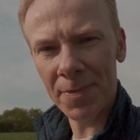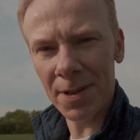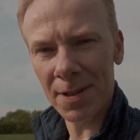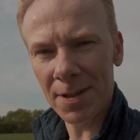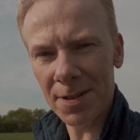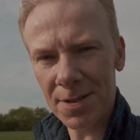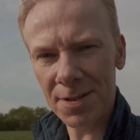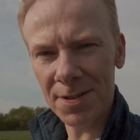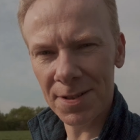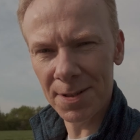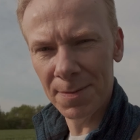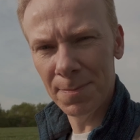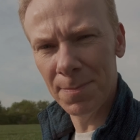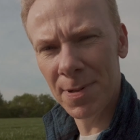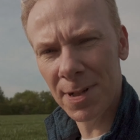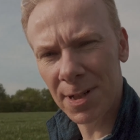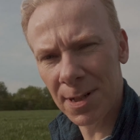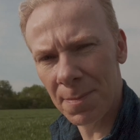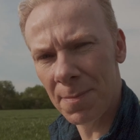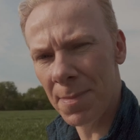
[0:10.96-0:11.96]
It's the
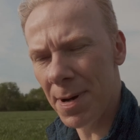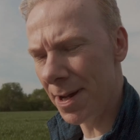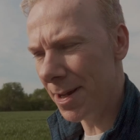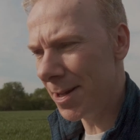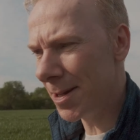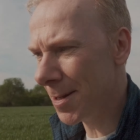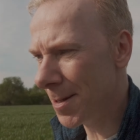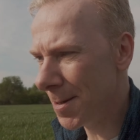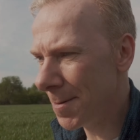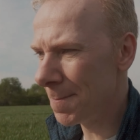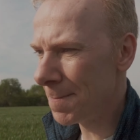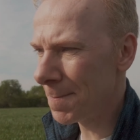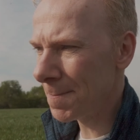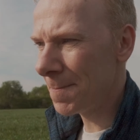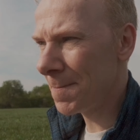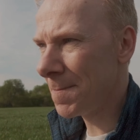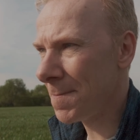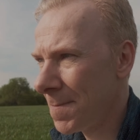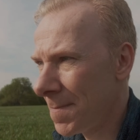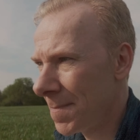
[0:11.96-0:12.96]
middle of May,
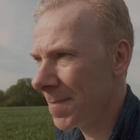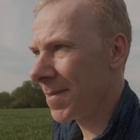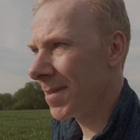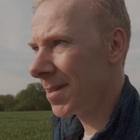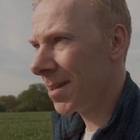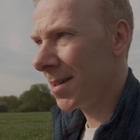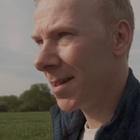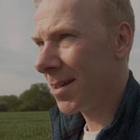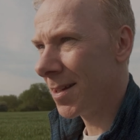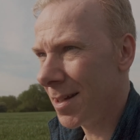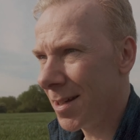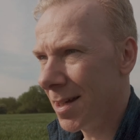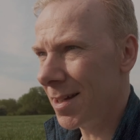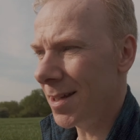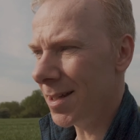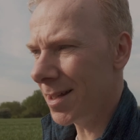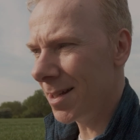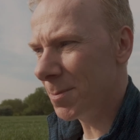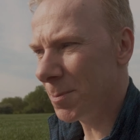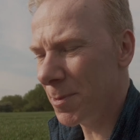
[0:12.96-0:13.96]

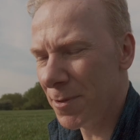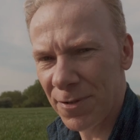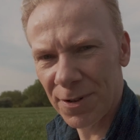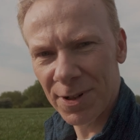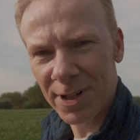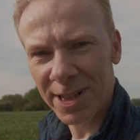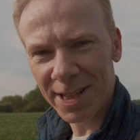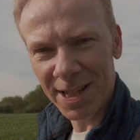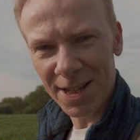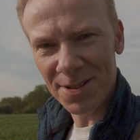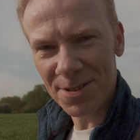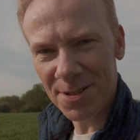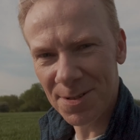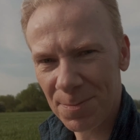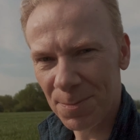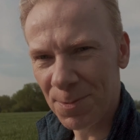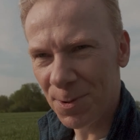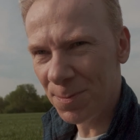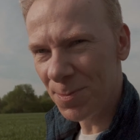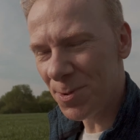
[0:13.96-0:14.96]
and we're finally getting
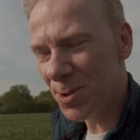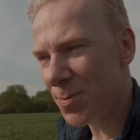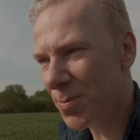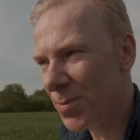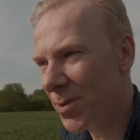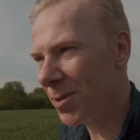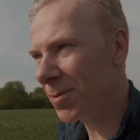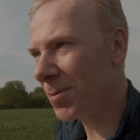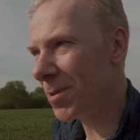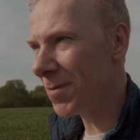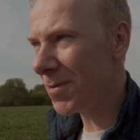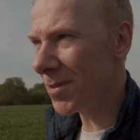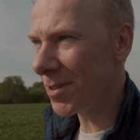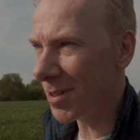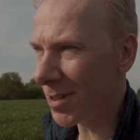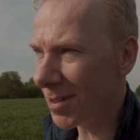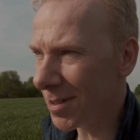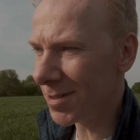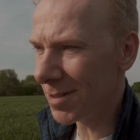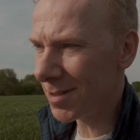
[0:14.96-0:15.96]
some warm spring weather
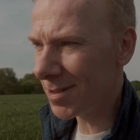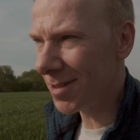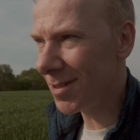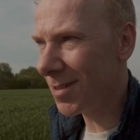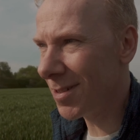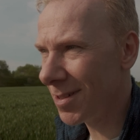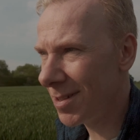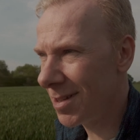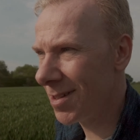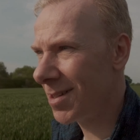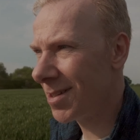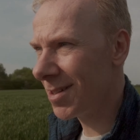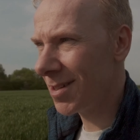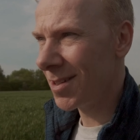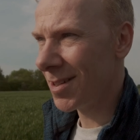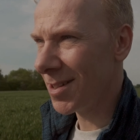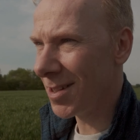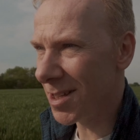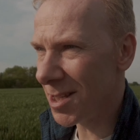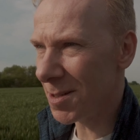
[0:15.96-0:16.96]
now.
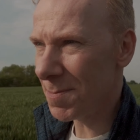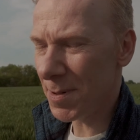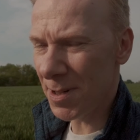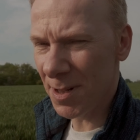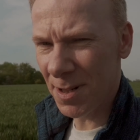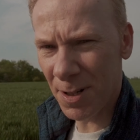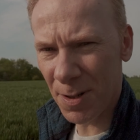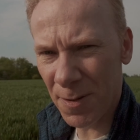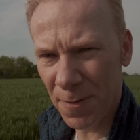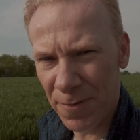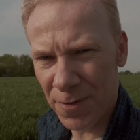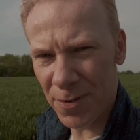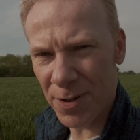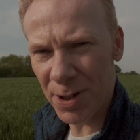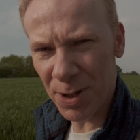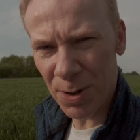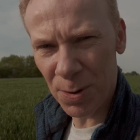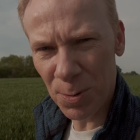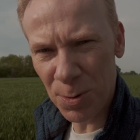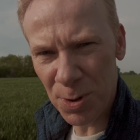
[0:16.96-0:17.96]
It's been a
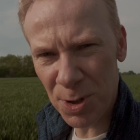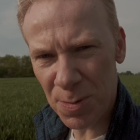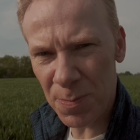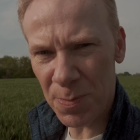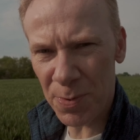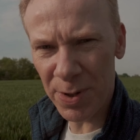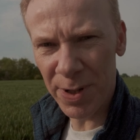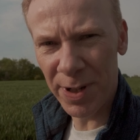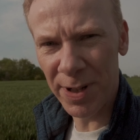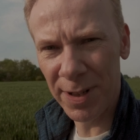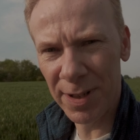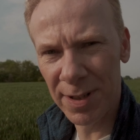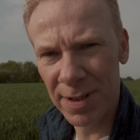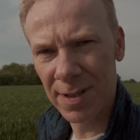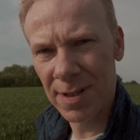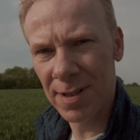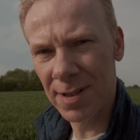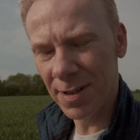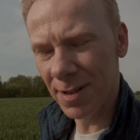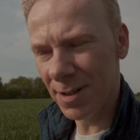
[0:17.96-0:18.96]
very cool spring
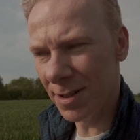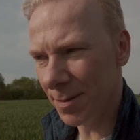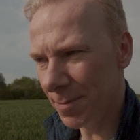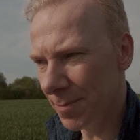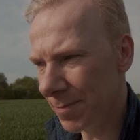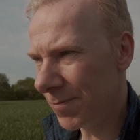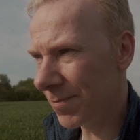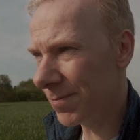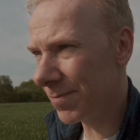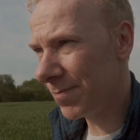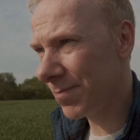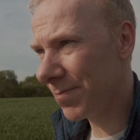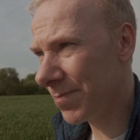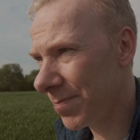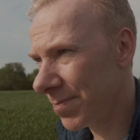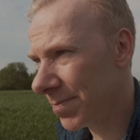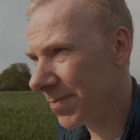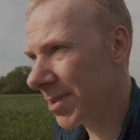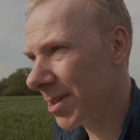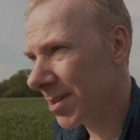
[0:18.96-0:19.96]

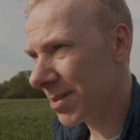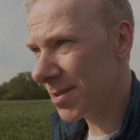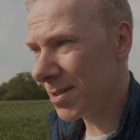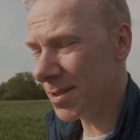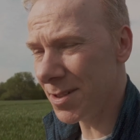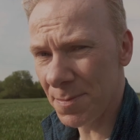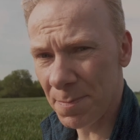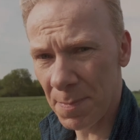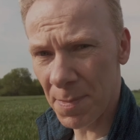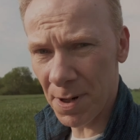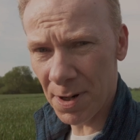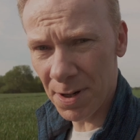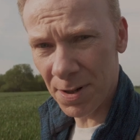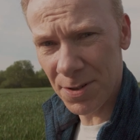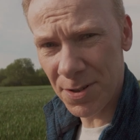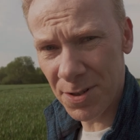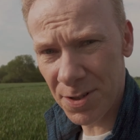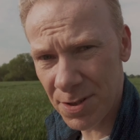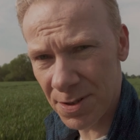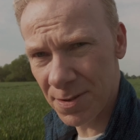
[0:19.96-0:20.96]
since
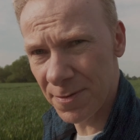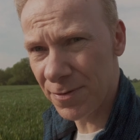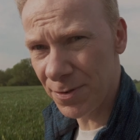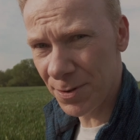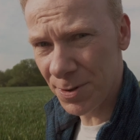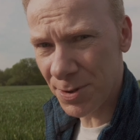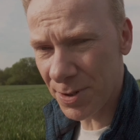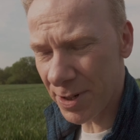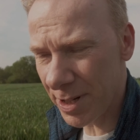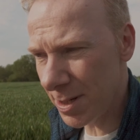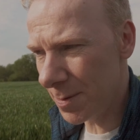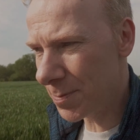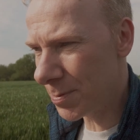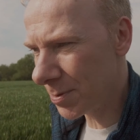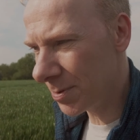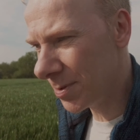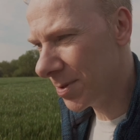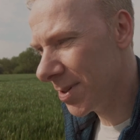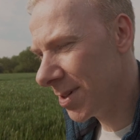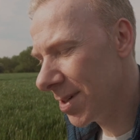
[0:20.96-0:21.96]
March through to
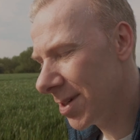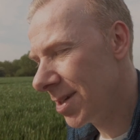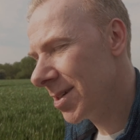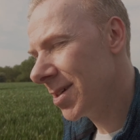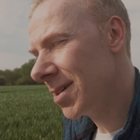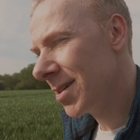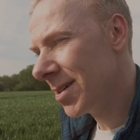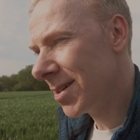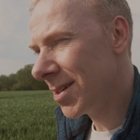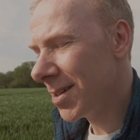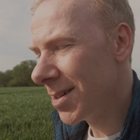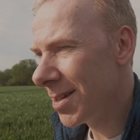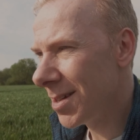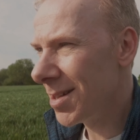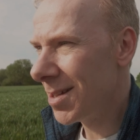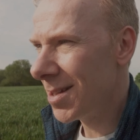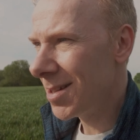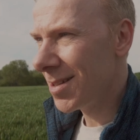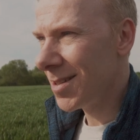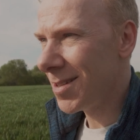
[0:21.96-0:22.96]
April.
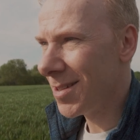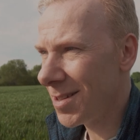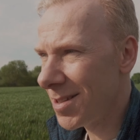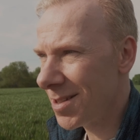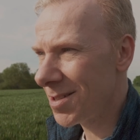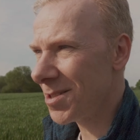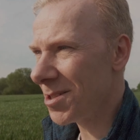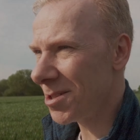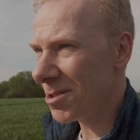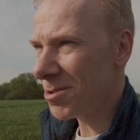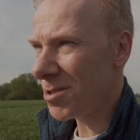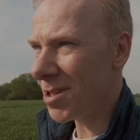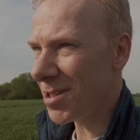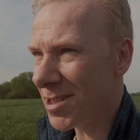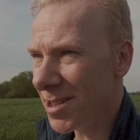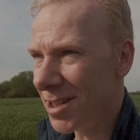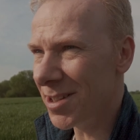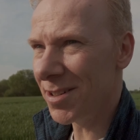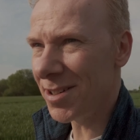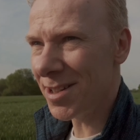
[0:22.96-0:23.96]
So it's
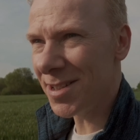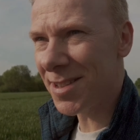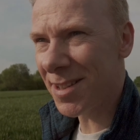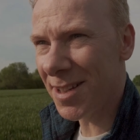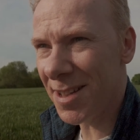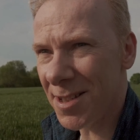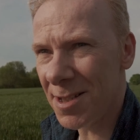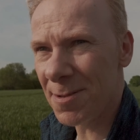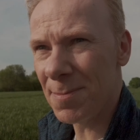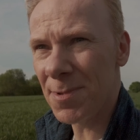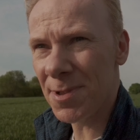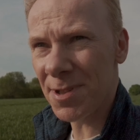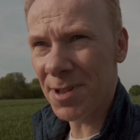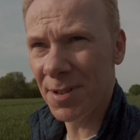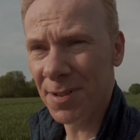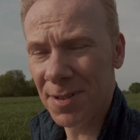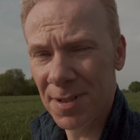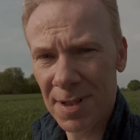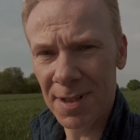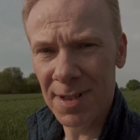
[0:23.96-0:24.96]
actually nice to get some
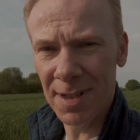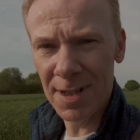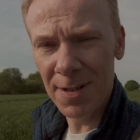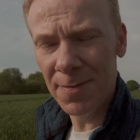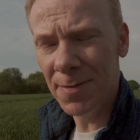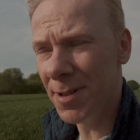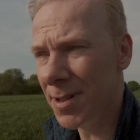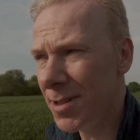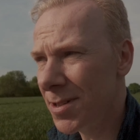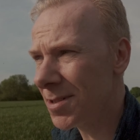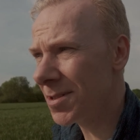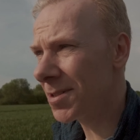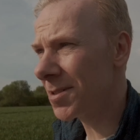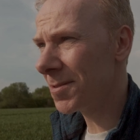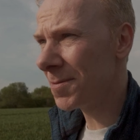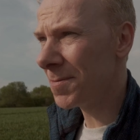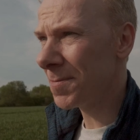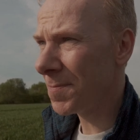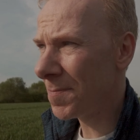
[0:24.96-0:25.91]
sun in the evenings.